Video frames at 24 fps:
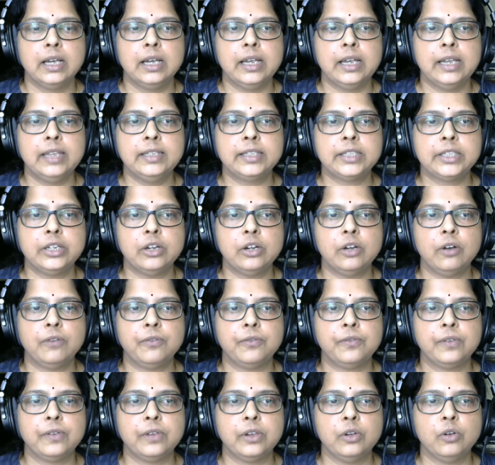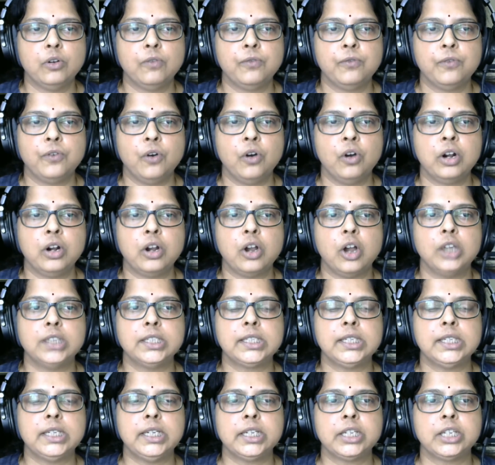instead of 4
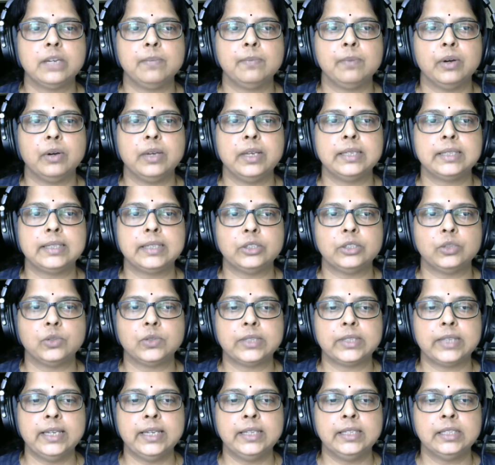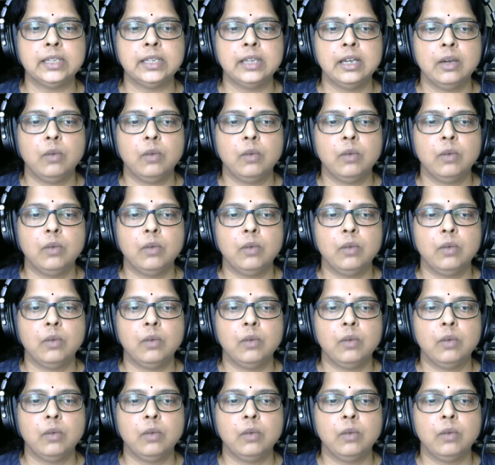constellation points that you sent,